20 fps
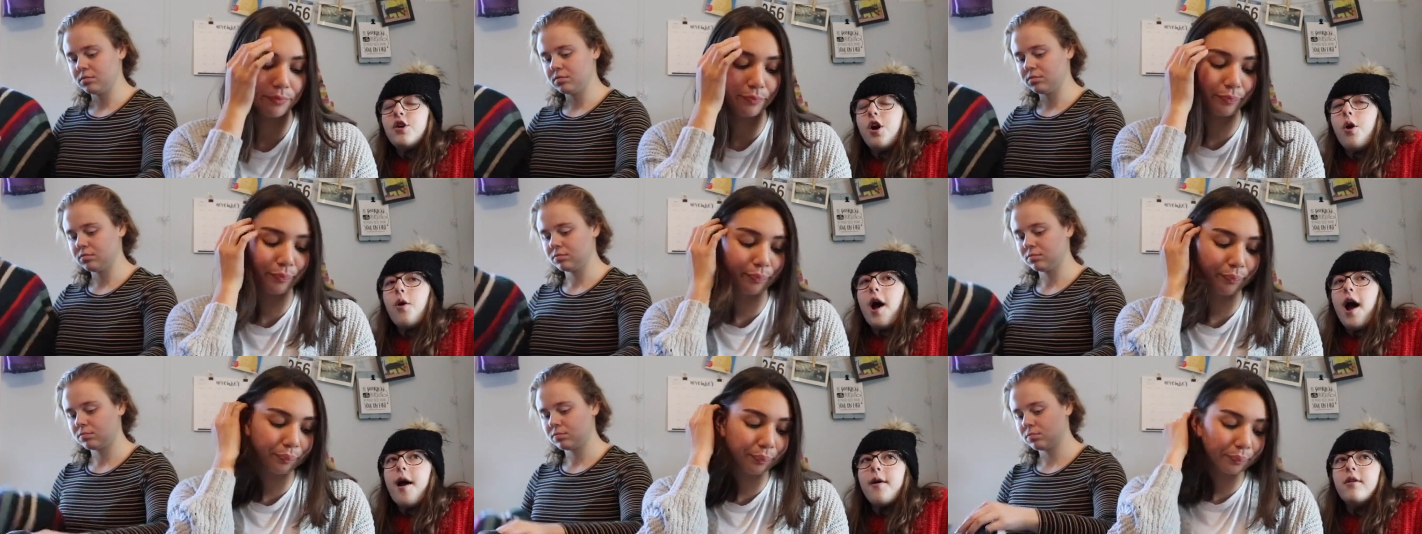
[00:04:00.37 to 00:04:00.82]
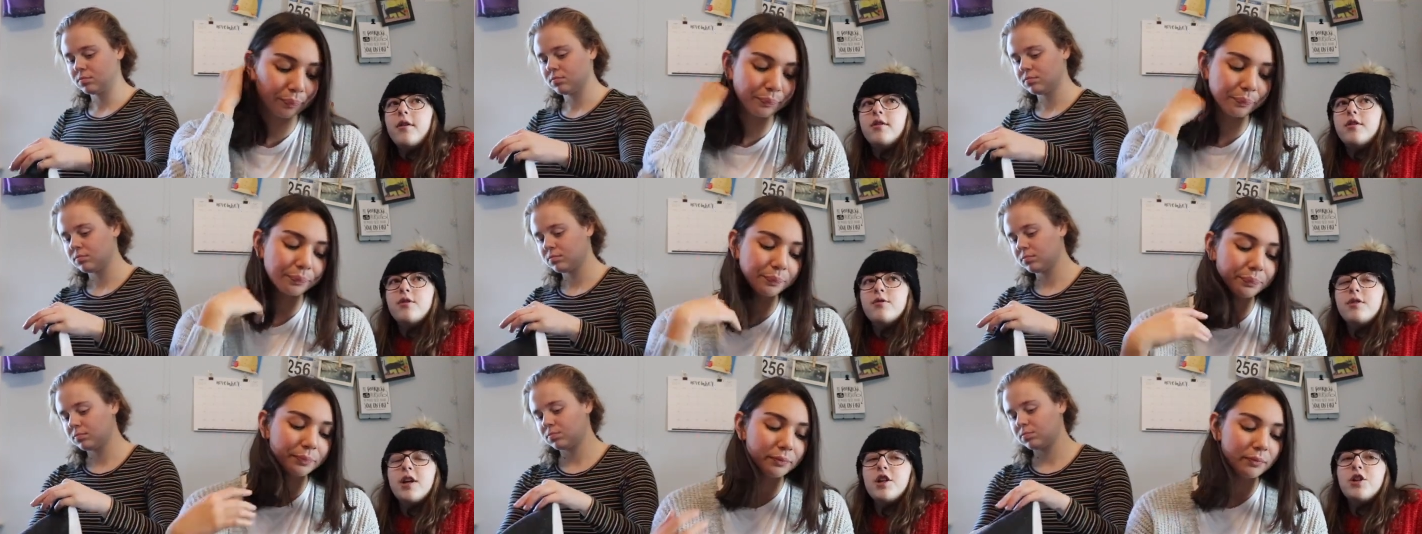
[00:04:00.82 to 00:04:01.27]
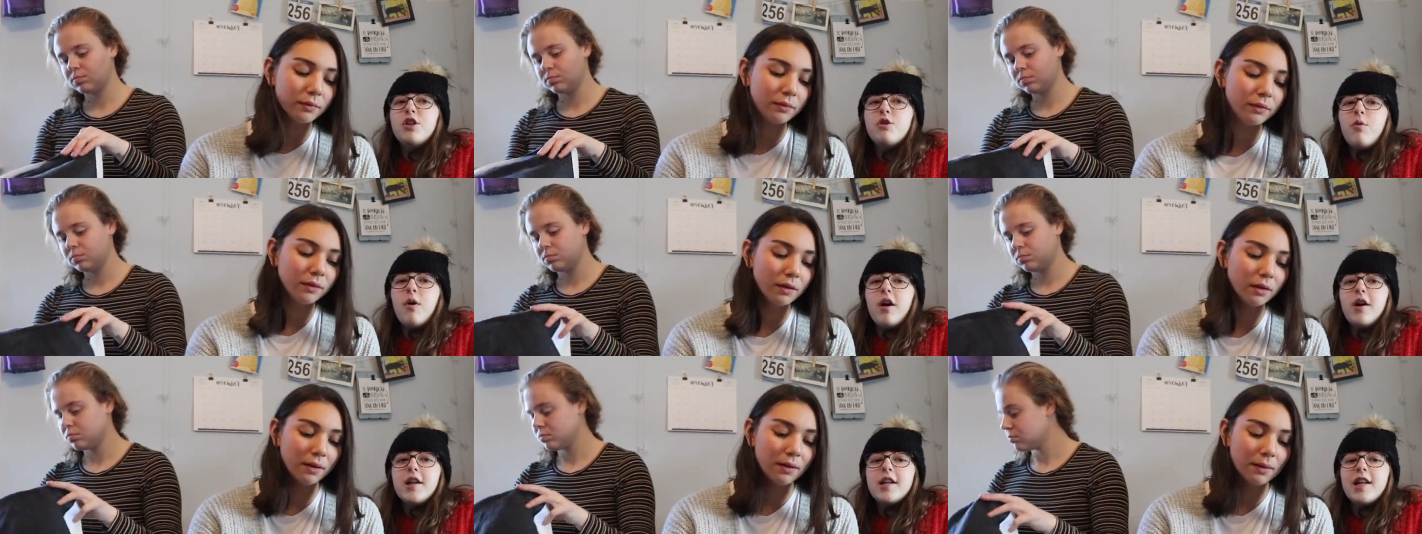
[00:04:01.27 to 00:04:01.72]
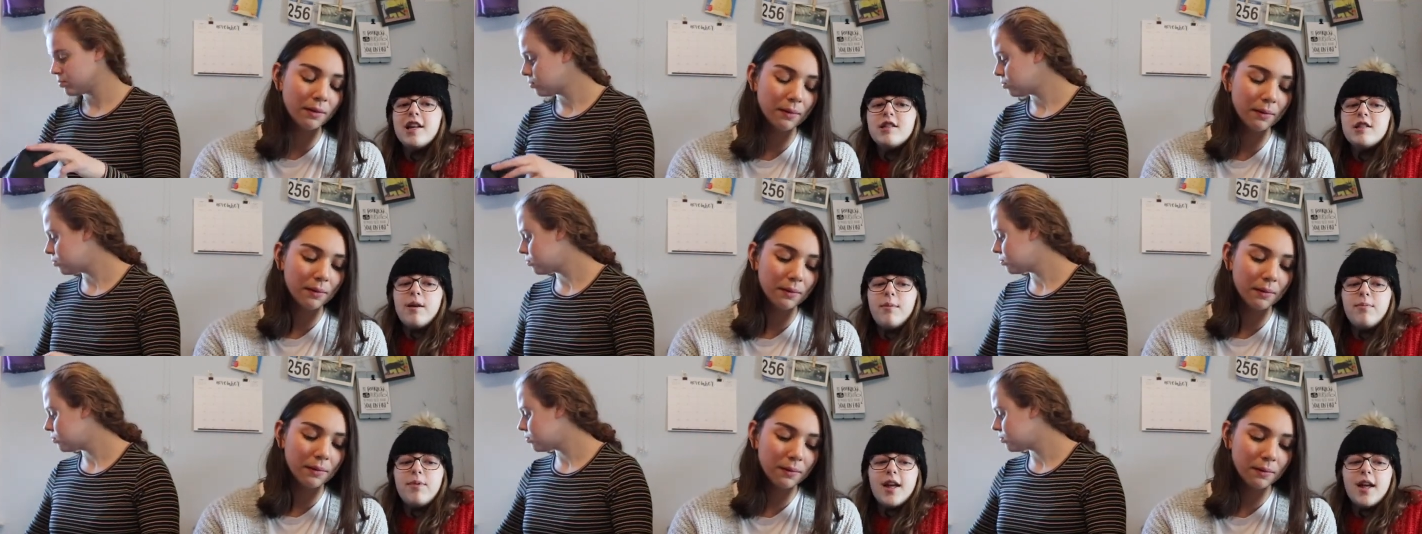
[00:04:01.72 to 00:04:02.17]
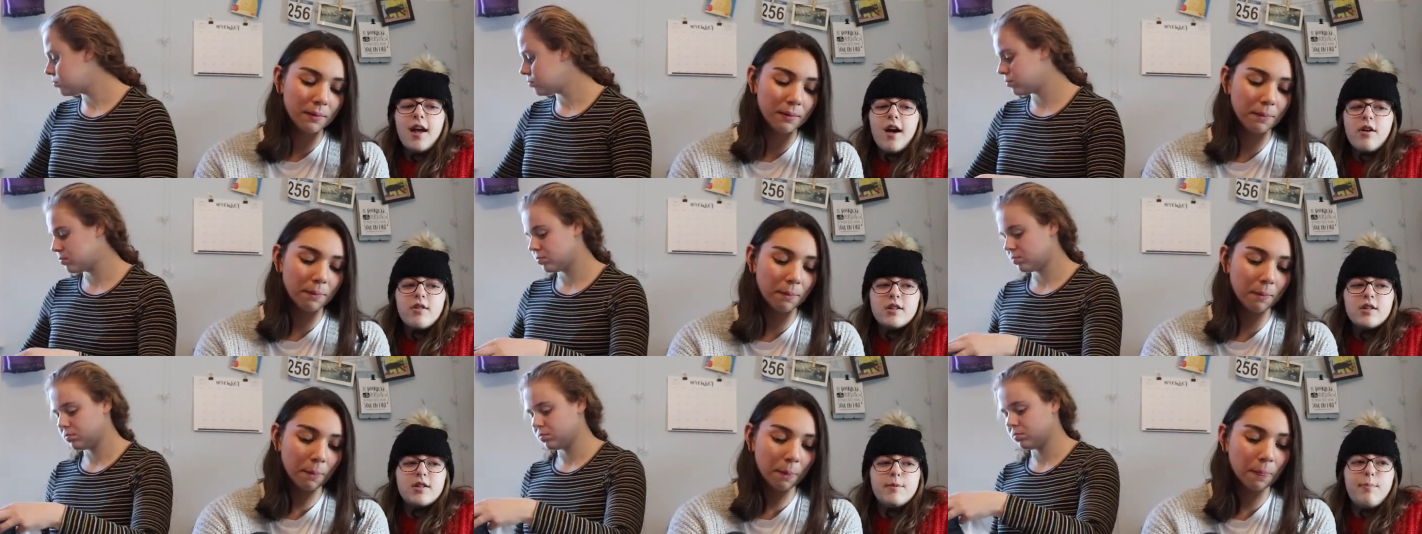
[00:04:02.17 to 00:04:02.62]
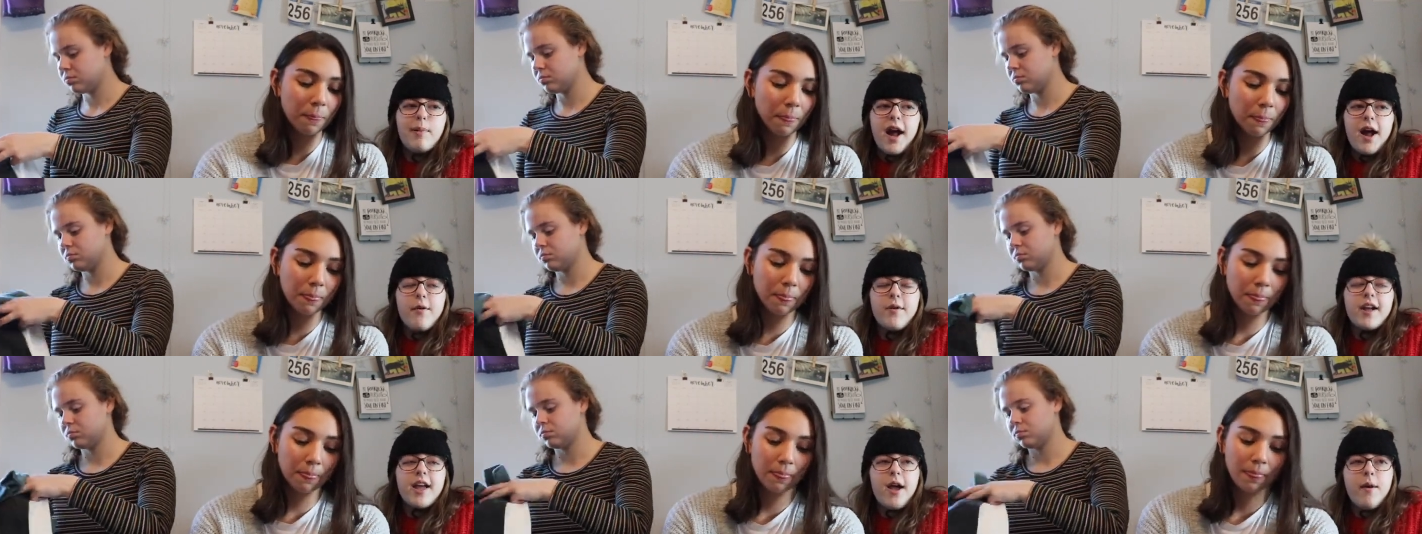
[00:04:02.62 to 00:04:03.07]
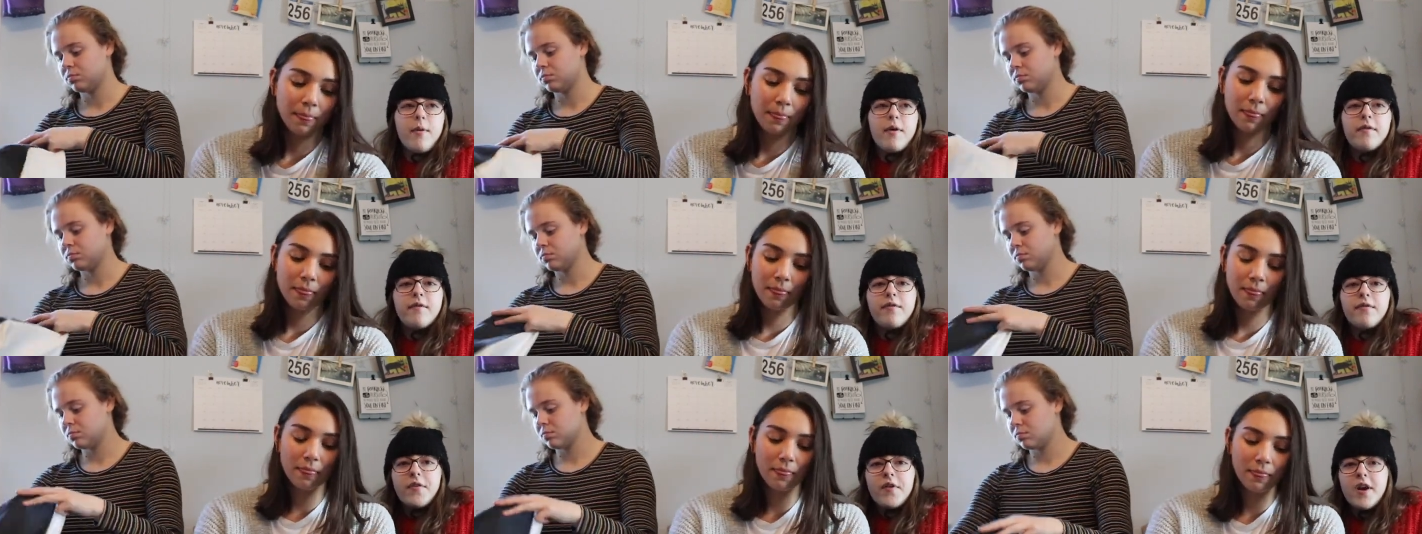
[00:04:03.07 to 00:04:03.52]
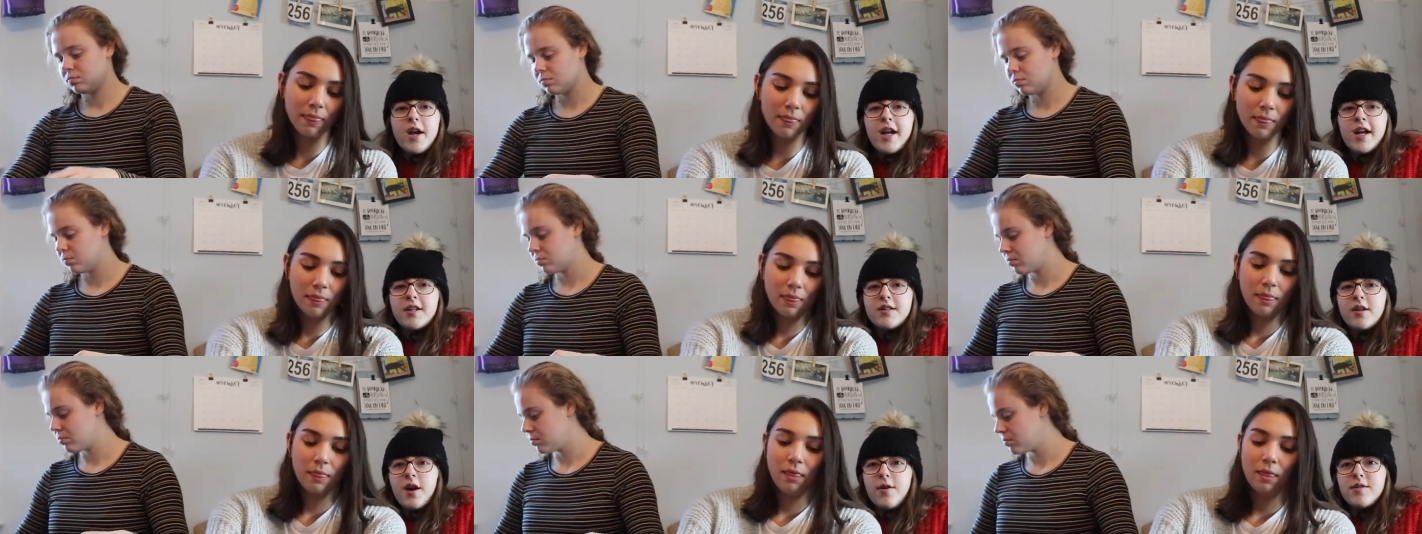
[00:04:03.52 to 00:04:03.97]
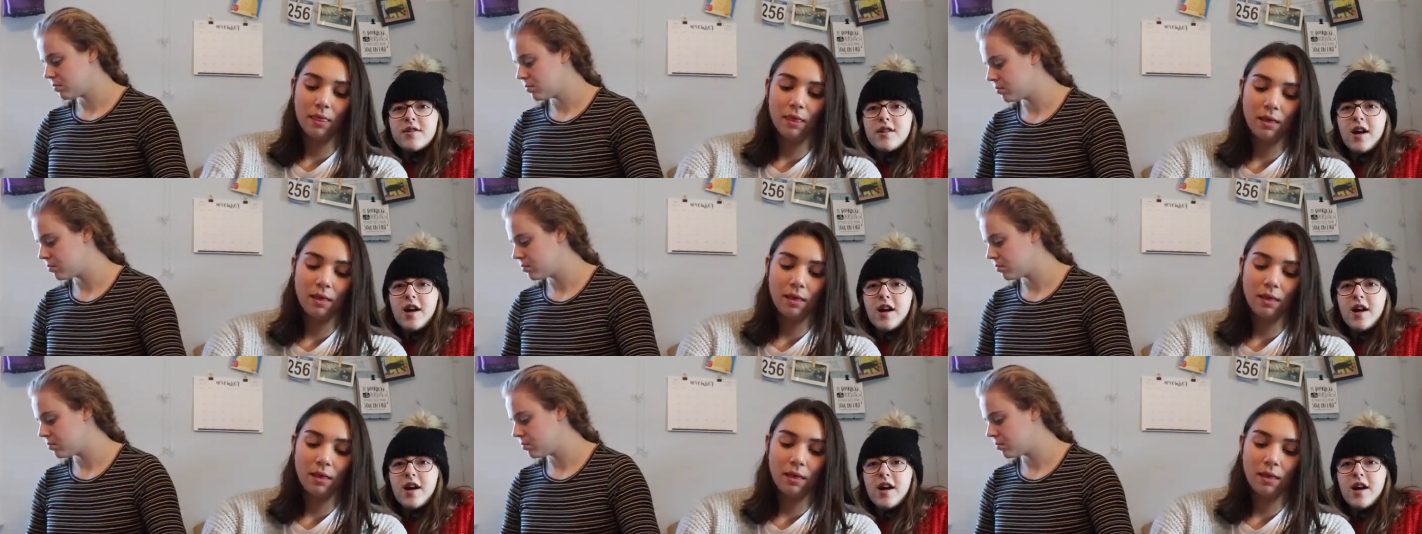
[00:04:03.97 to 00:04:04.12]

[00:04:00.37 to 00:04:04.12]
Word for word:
Speaker 1: So I, she was like, do you want to get something else? It's buy one get one free. So I